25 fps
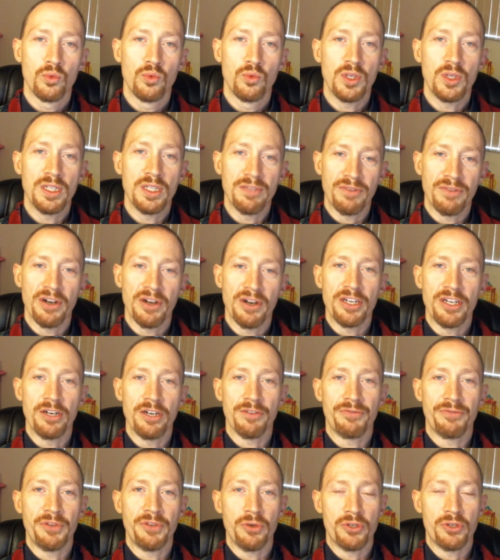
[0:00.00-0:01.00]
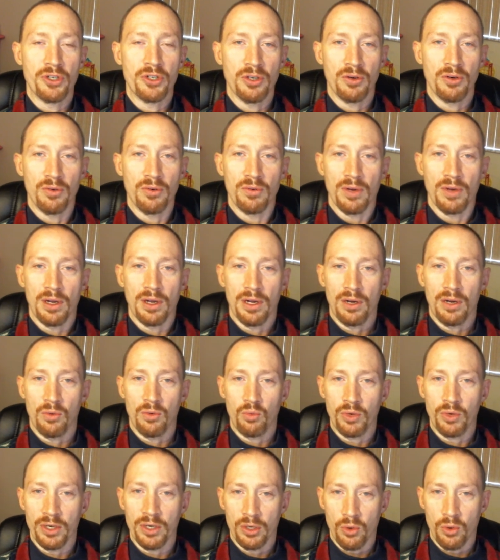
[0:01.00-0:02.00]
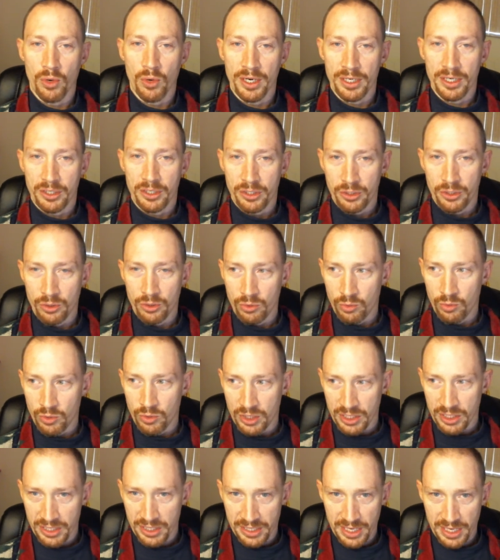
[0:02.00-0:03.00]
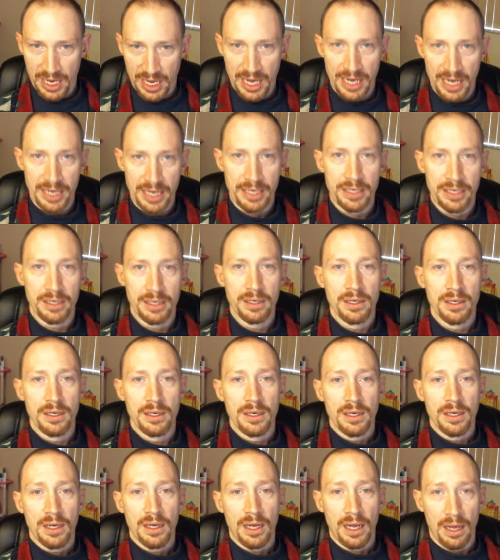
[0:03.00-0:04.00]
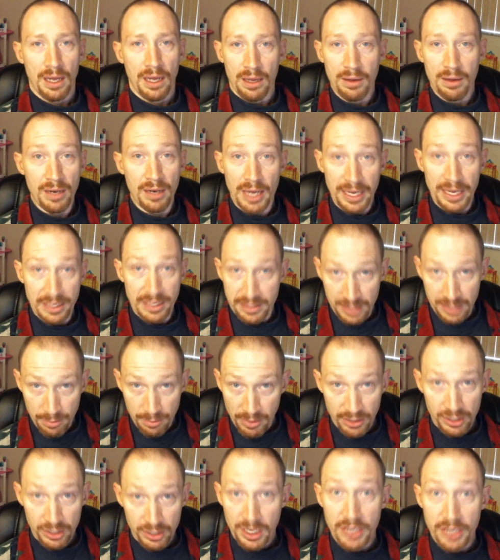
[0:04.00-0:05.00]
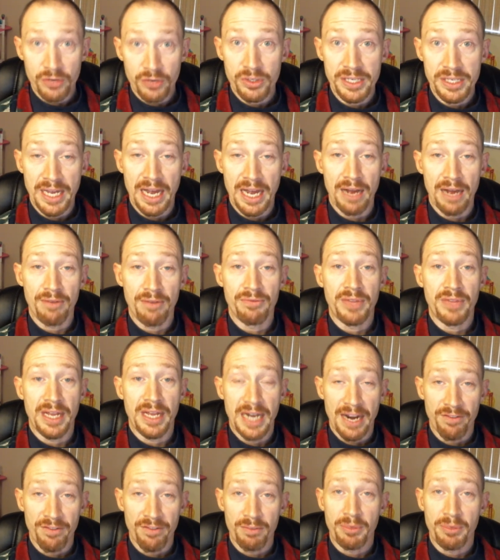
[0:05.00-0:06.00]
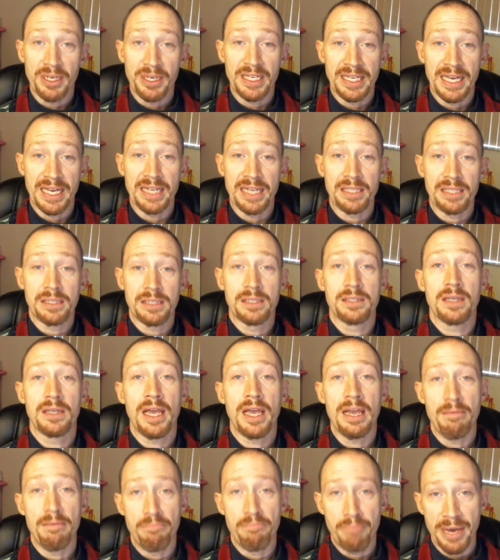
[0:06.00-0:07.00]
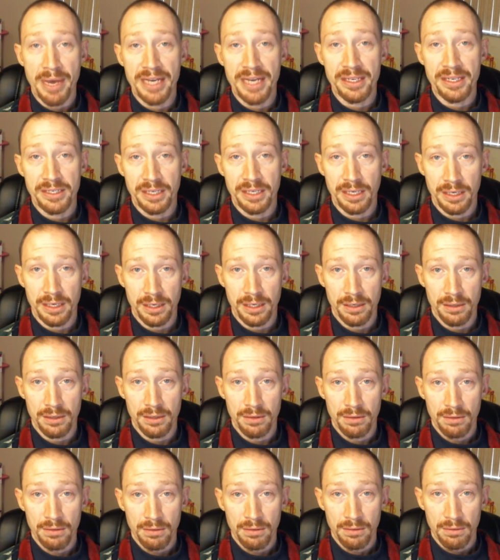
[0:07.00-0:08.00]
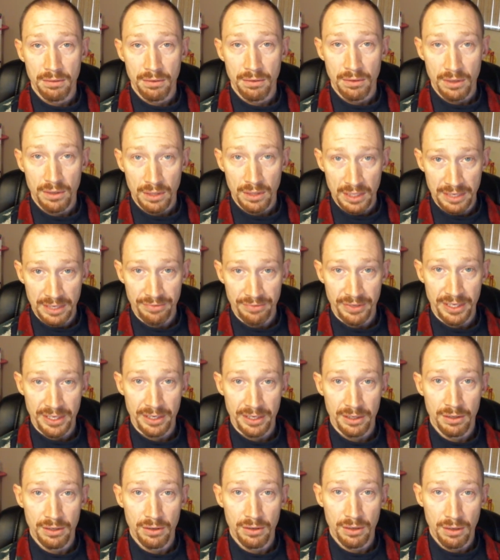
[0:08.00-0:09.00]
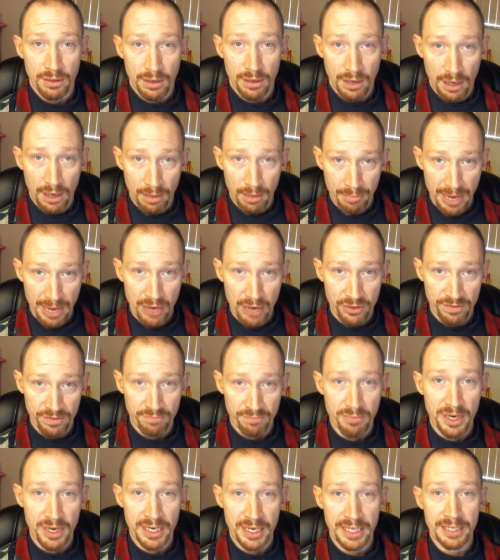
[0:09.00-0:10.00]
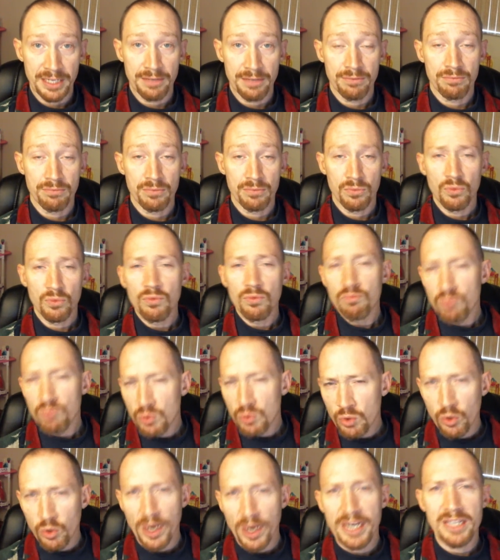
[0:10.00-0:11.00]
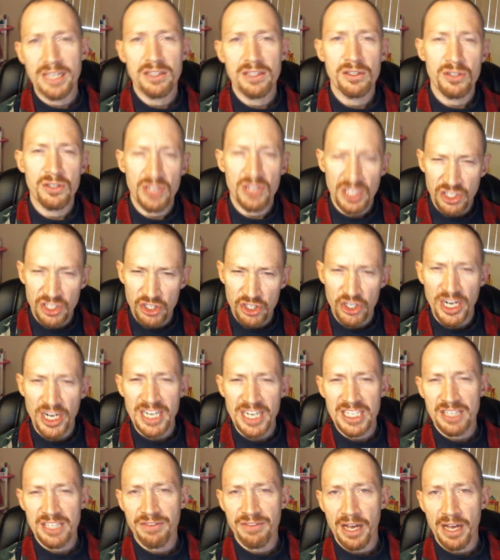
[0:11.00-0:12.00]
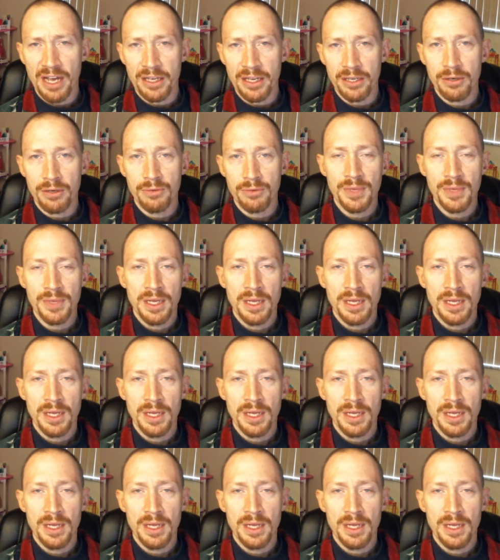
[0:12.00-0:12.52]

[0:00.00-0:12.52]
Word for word: in the very near future, uh, we're going to decide, uh, like some other countries have, that everybody gets a basic living amount of money, credits, exchange value,